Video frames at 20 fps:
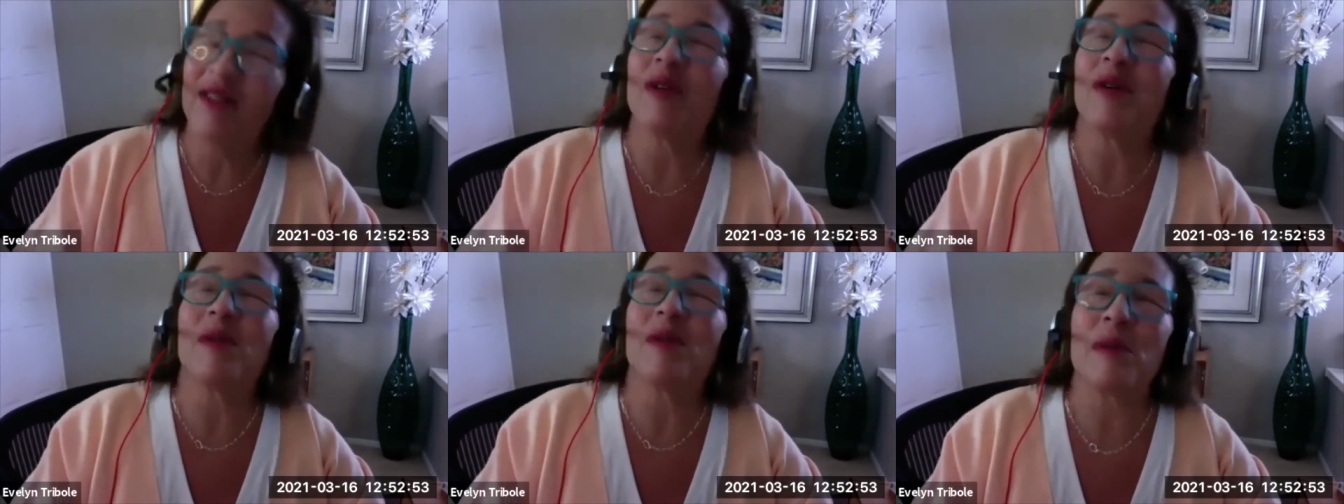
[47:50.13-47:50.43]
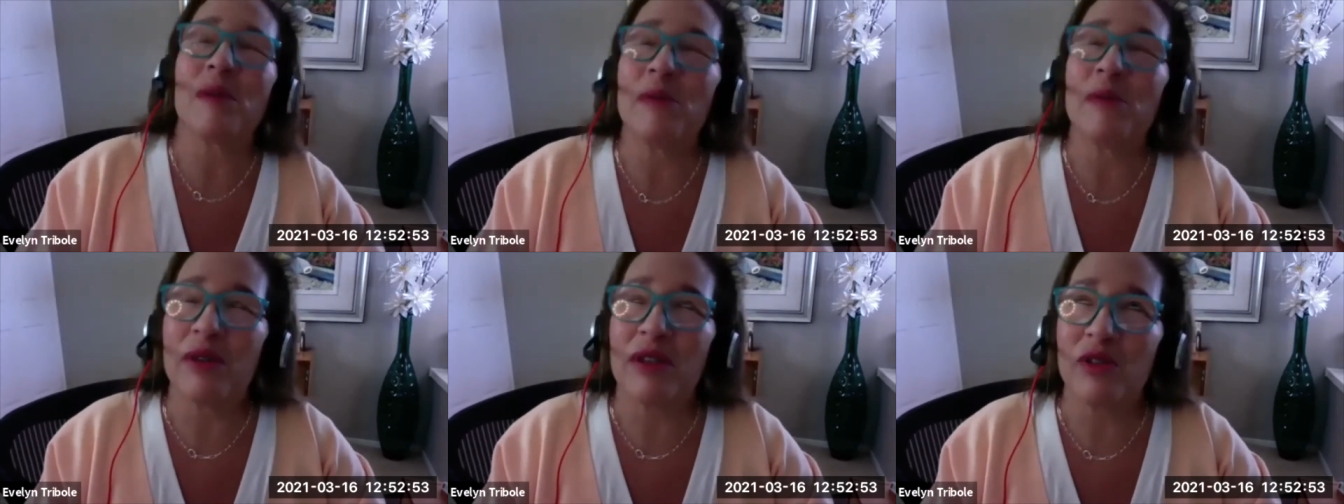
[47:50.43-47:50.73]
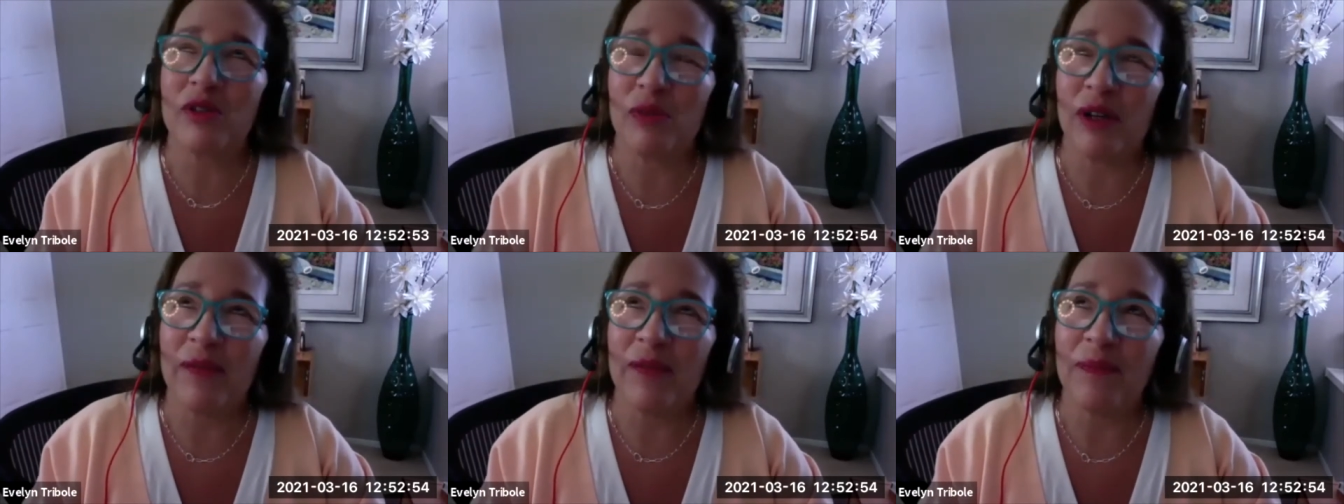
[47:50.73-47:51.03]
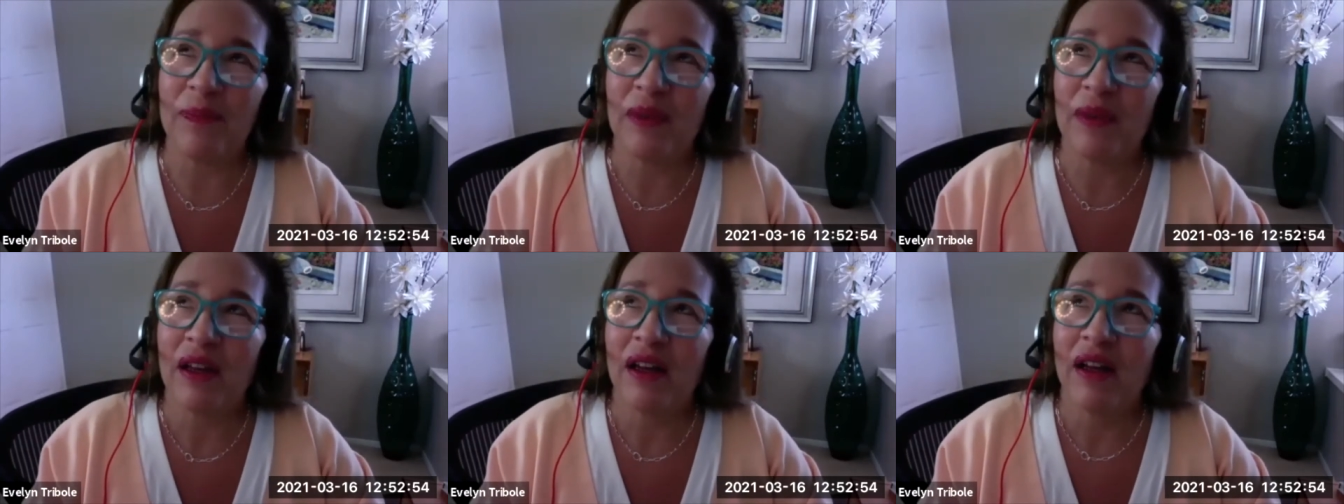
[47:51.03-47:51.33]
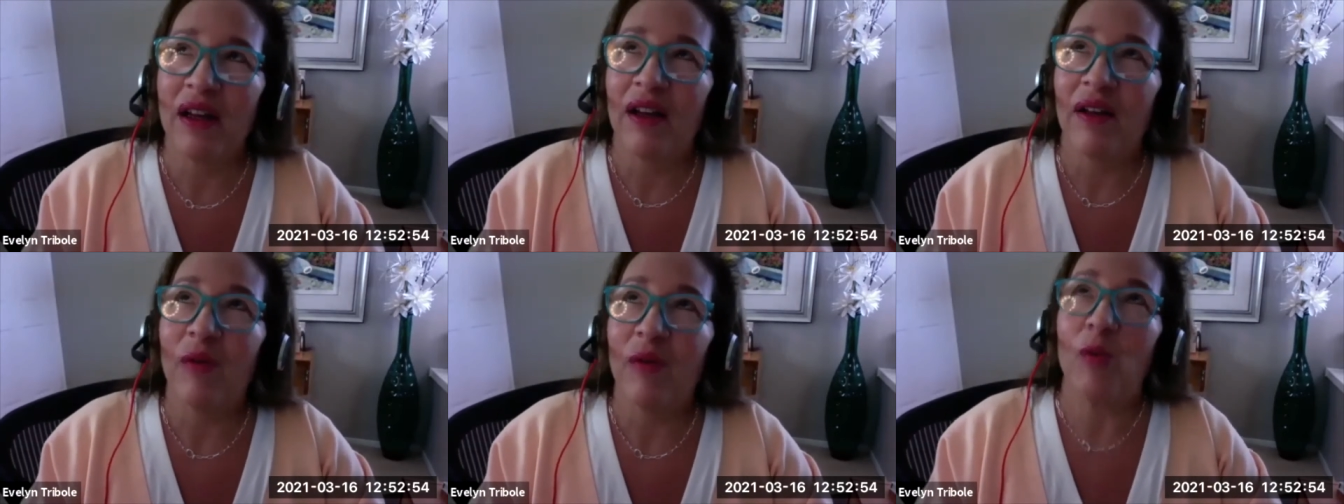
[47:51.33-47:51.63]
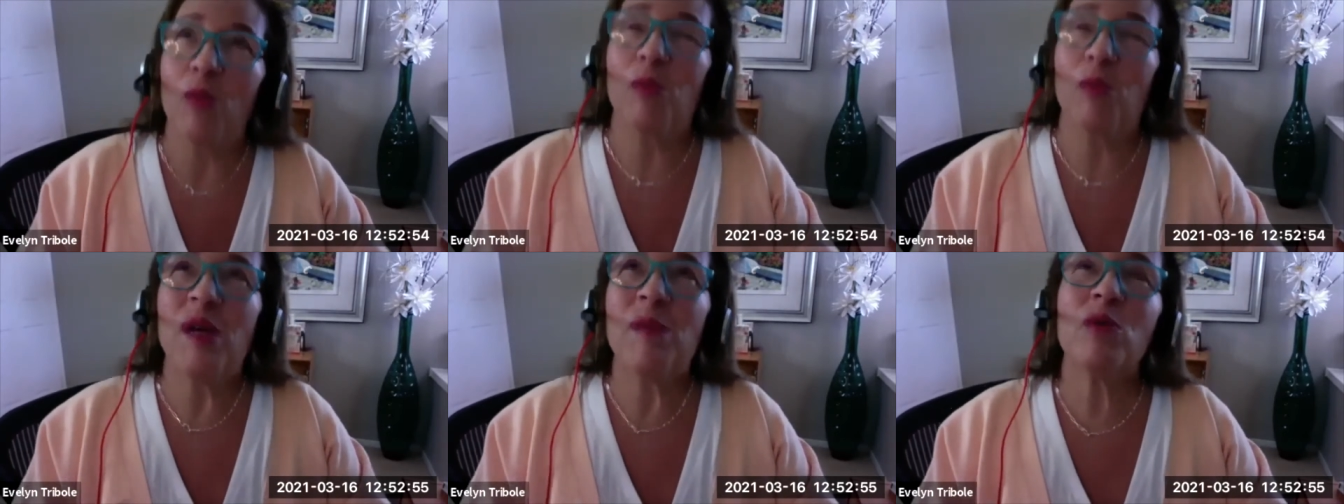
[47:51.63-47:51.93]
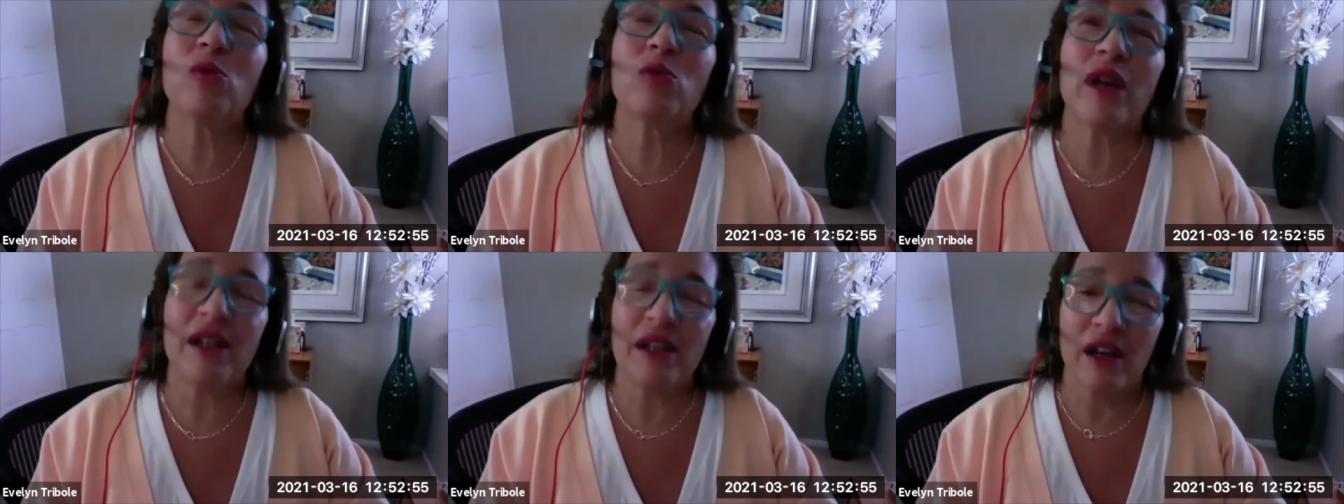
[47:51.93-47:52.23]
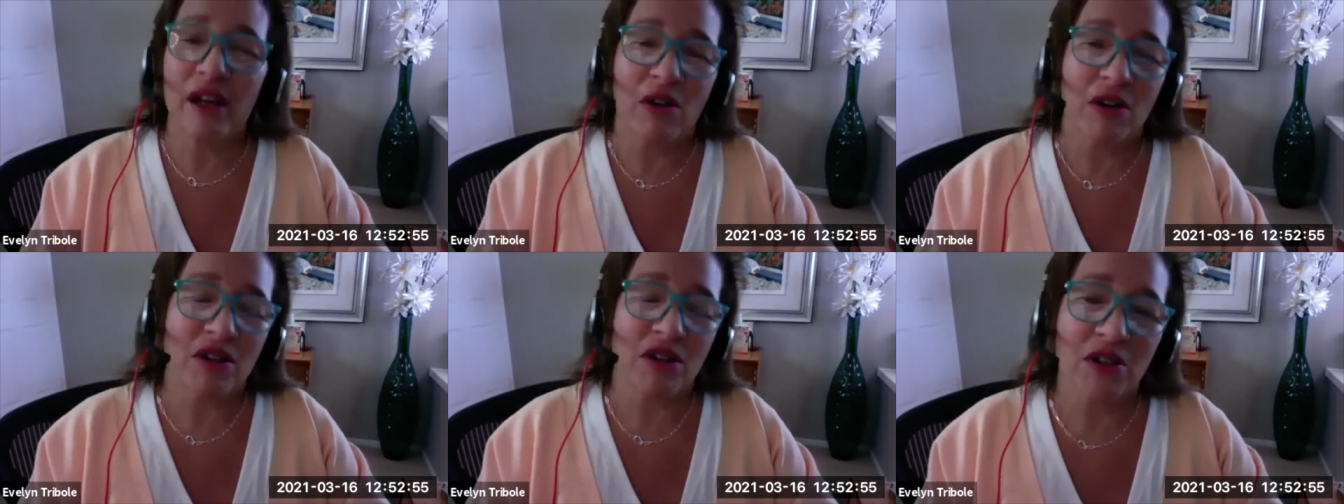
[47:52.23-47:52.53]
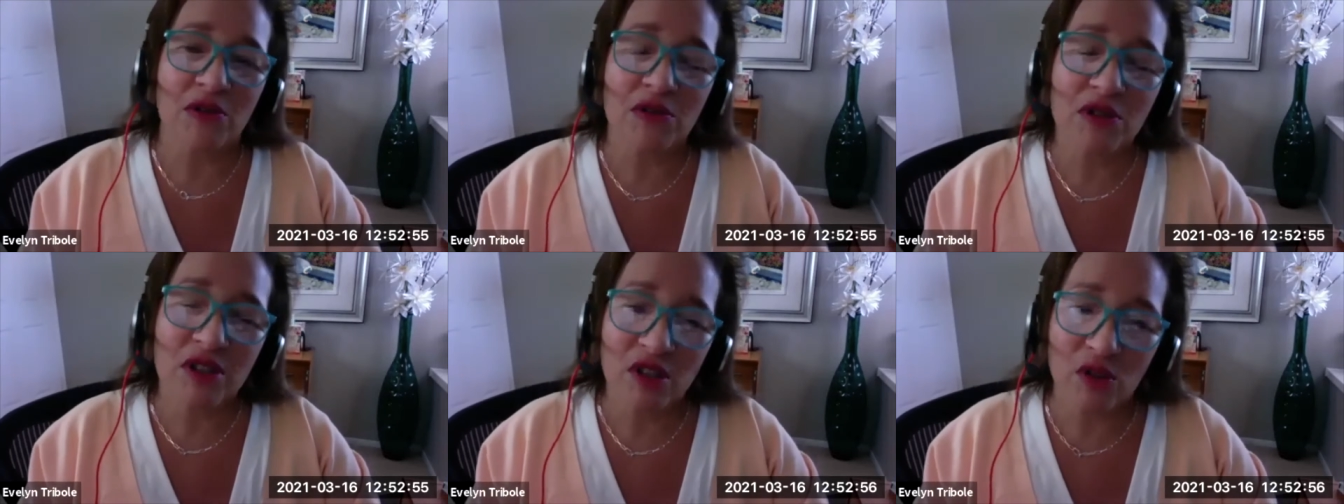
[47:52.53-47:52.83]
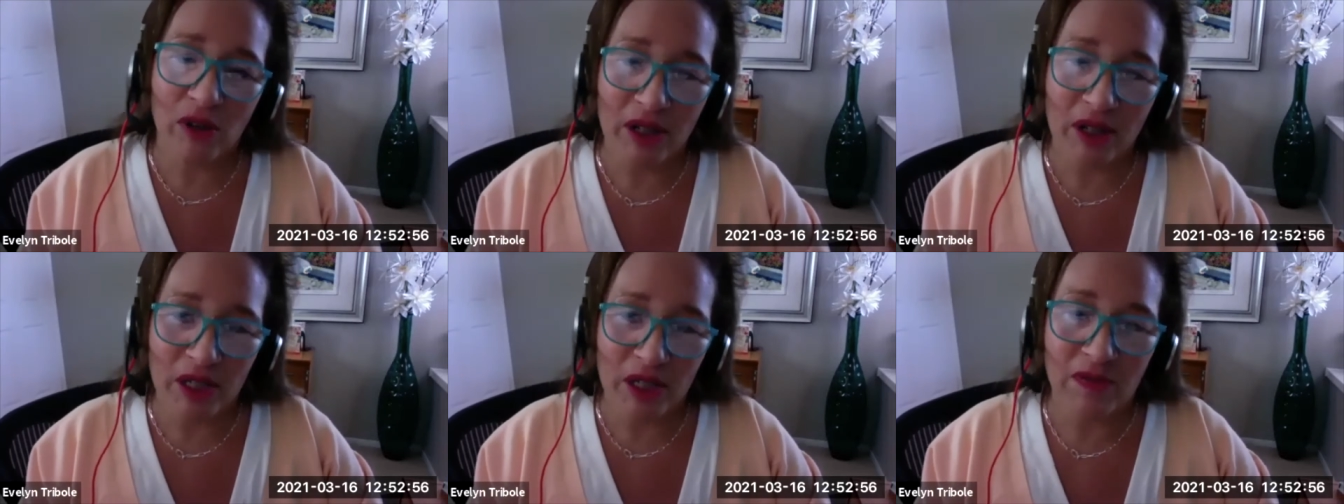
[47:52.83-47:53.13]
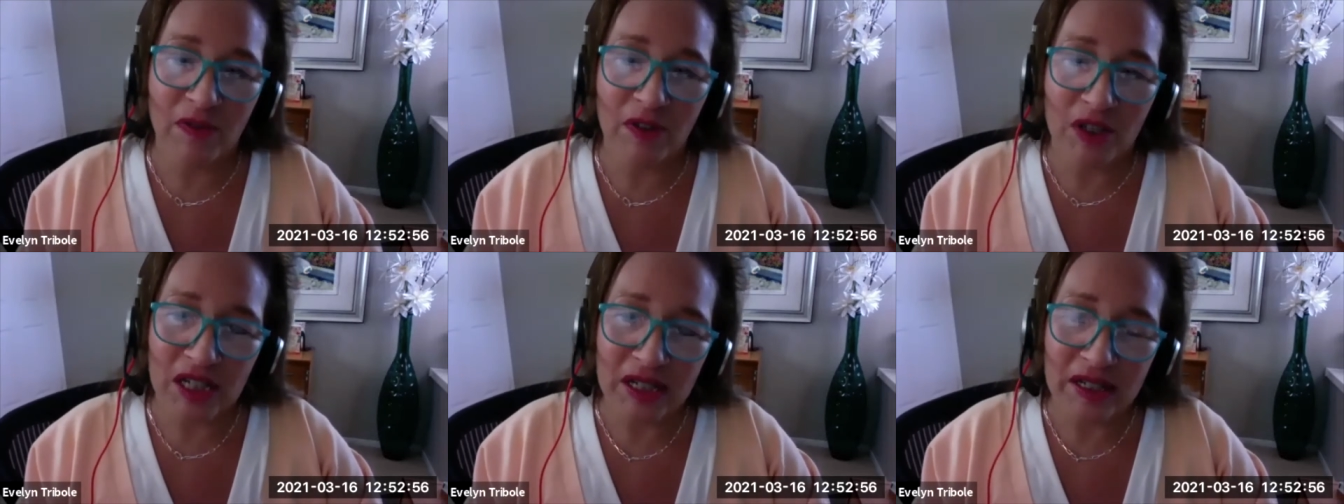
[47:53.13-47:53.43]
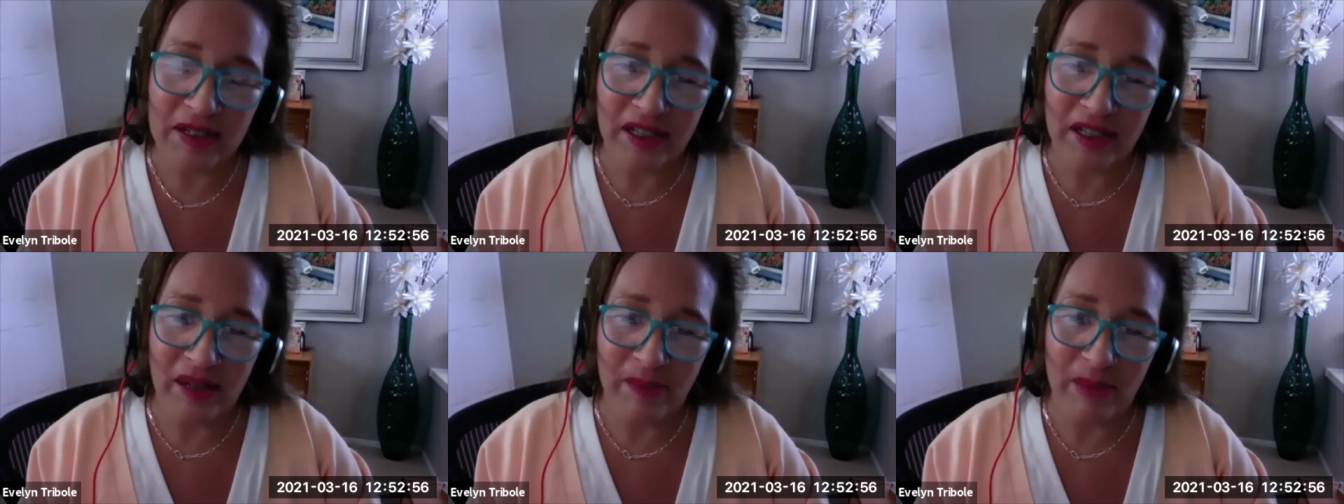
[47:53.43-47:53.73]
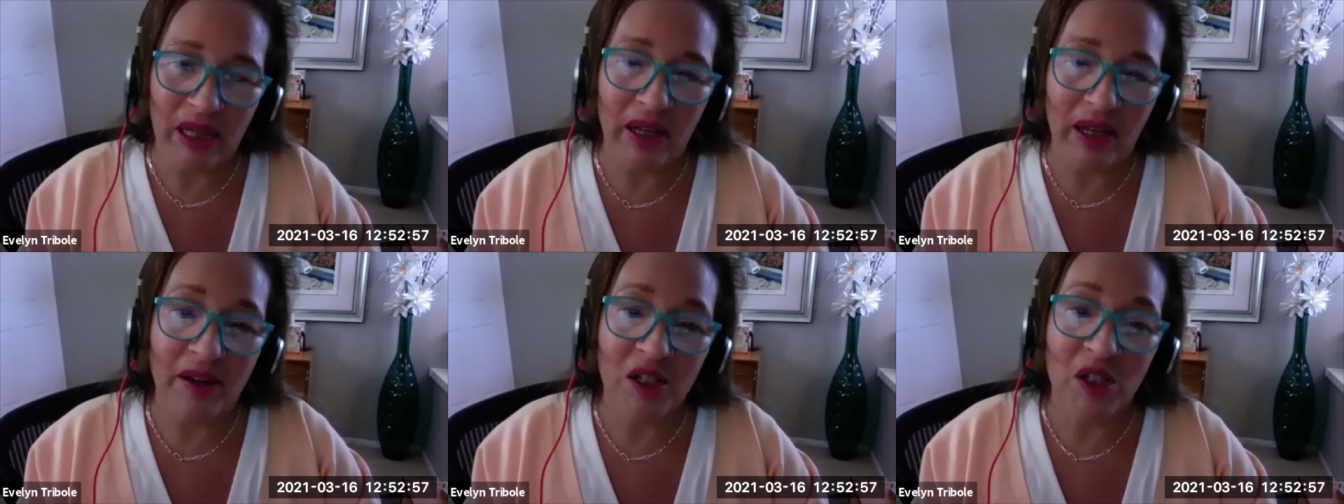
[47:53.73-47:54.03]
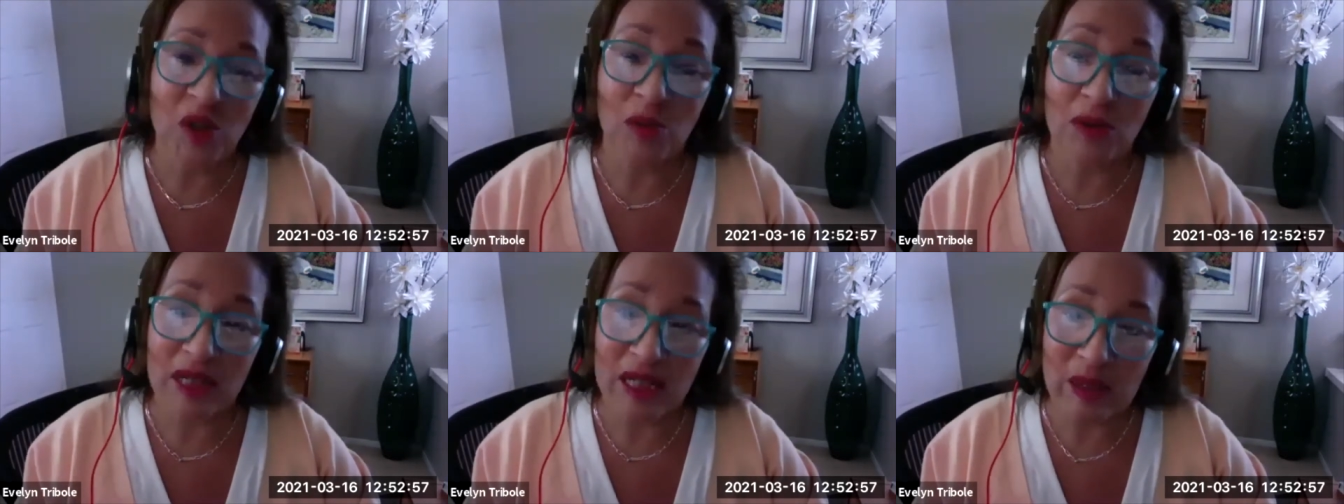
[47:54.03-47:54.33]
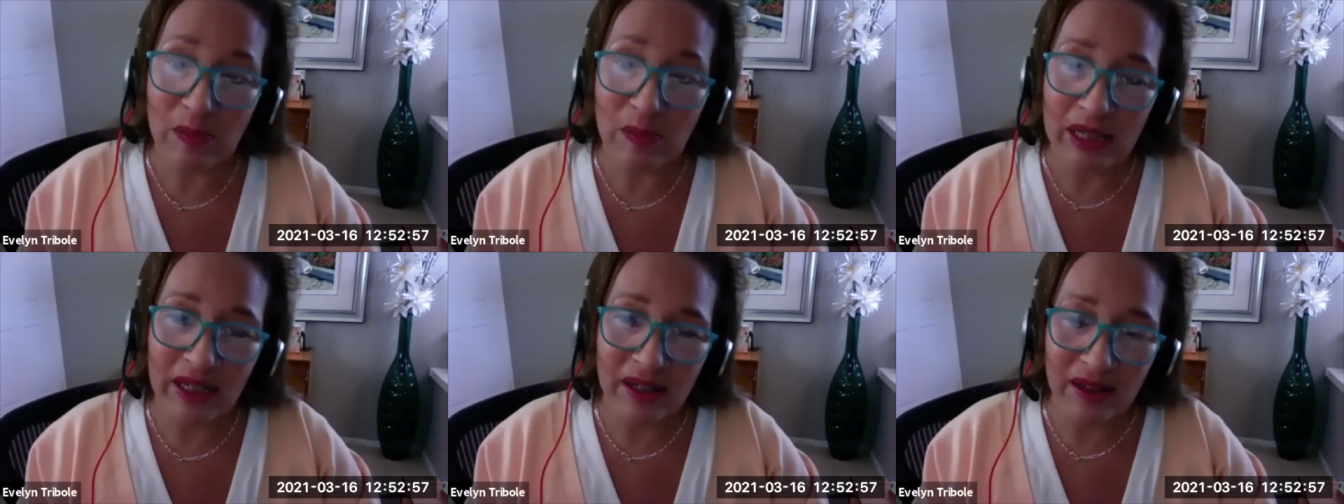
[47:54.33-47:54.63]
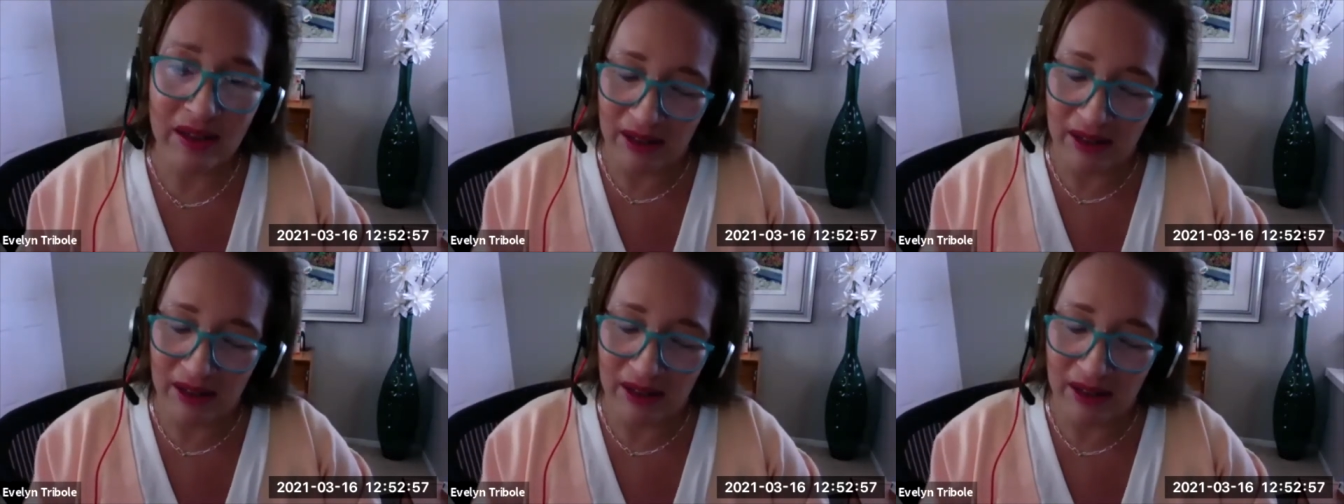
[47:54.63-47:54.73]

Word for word: well, let me put it this way people right now are so stretched for time i like to respect